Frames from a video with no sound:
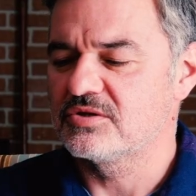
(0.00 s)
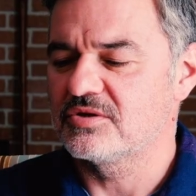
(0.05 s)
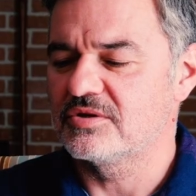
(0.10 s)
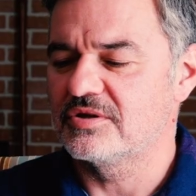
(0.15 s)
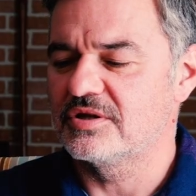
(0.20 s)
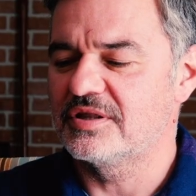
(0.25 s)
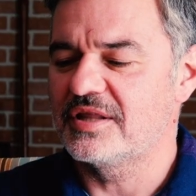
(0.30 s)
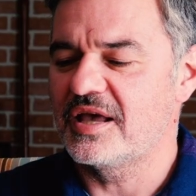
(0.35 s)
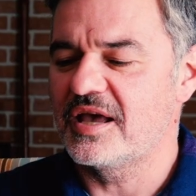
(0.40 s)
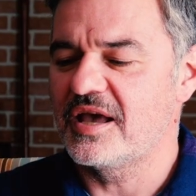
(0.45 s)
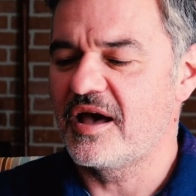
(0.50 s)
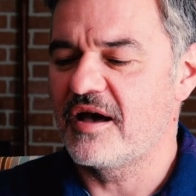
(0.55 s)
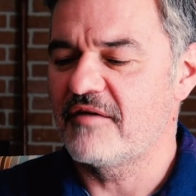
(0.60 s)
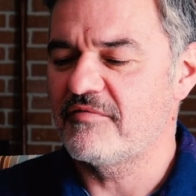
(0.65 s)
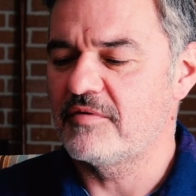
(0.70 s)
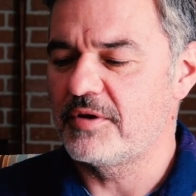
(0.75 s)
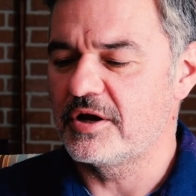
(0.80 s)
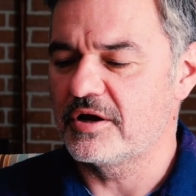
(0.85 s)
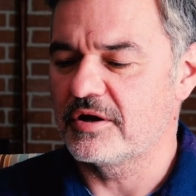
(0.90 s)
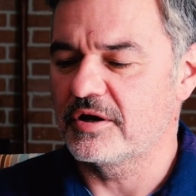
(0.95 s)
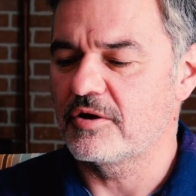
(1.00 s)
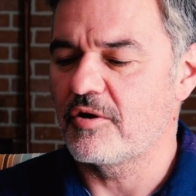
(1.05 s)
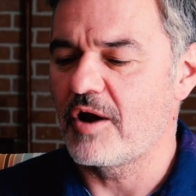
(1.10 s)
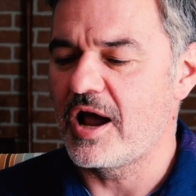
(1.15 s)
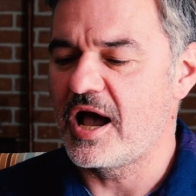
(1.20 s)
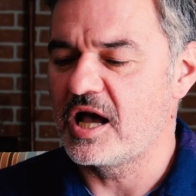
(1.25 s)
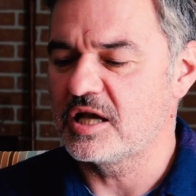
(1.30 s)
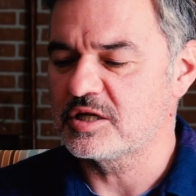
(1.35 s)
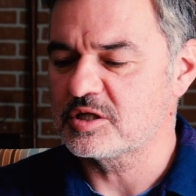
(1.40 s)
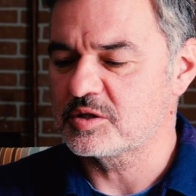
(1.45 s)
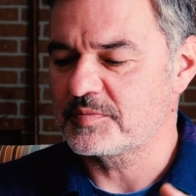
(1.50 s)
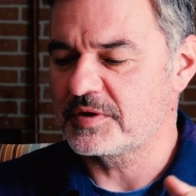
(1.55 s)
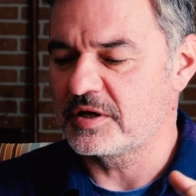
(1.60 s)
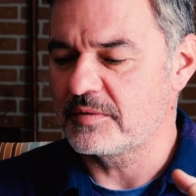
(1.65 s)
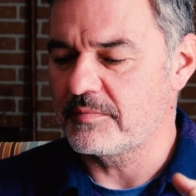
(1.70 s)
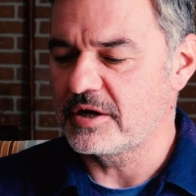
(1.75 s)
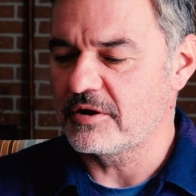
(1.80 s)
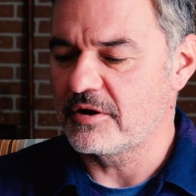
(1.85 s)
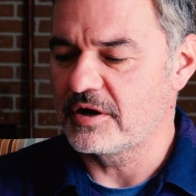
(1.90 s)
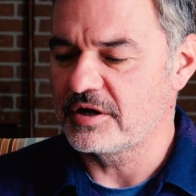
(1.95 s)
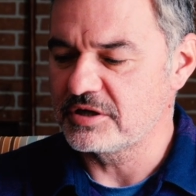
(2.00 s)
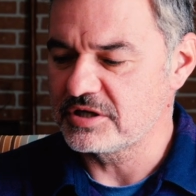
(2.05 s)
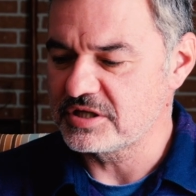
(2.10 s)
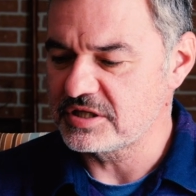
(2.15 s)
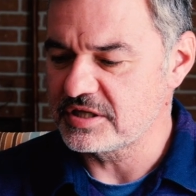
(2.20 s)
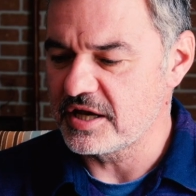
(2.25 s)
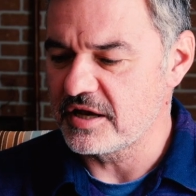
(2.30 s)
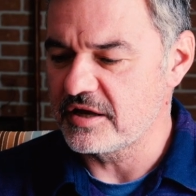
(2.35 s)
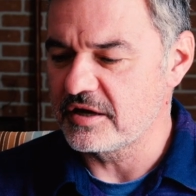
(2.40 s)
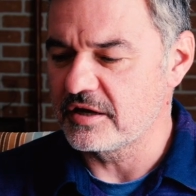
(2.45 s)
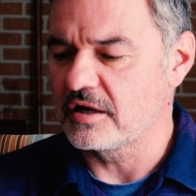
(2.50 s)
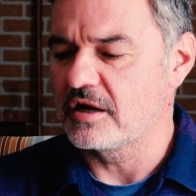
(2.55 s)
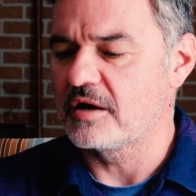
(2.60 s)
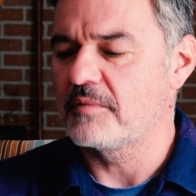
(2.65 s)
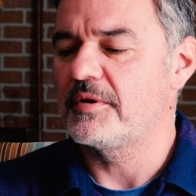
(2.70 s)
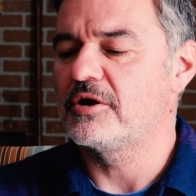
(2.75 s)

so that they have a better grasp and a better understanding and a